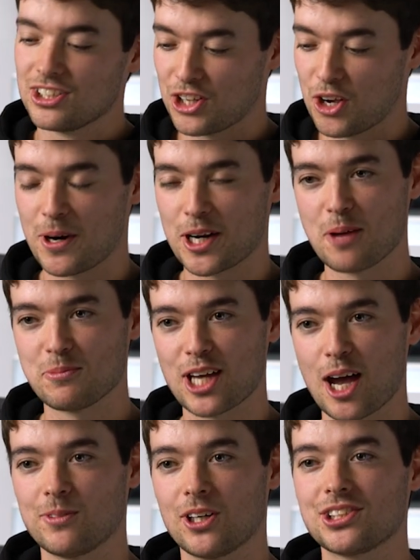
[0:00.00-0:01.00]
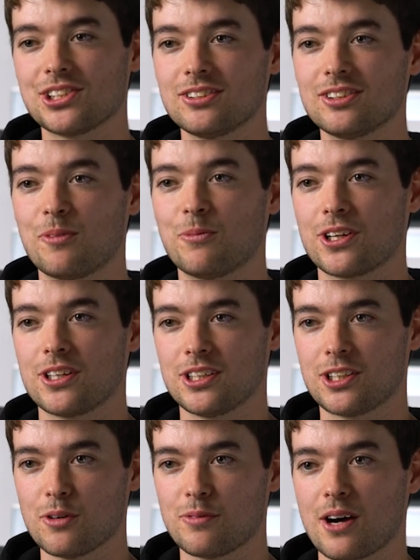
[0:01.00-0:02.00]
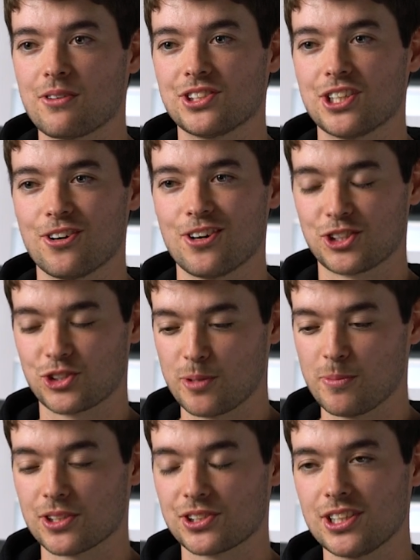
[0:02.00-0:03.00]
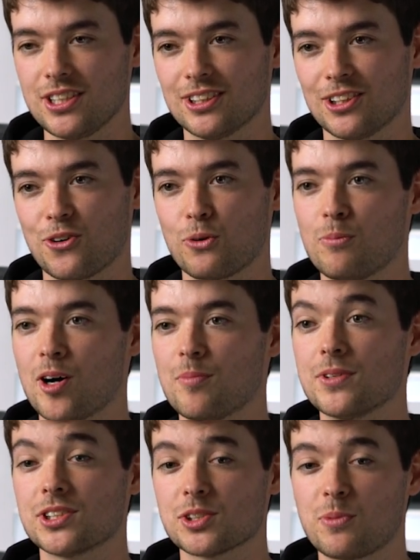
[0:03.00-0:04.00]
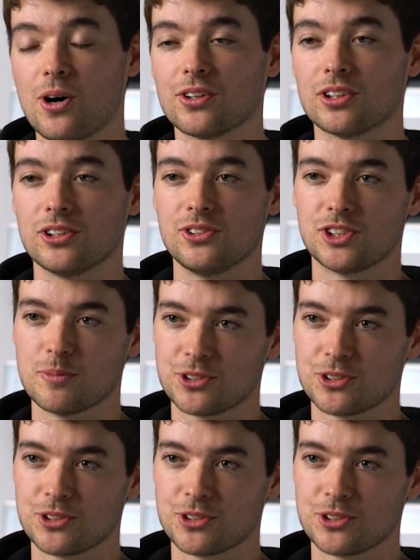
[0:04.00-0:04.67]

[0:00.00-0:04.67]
So my name is Cam Knighton. I'm one of the co-founders here at Xtreme RC, along with my business partner Luke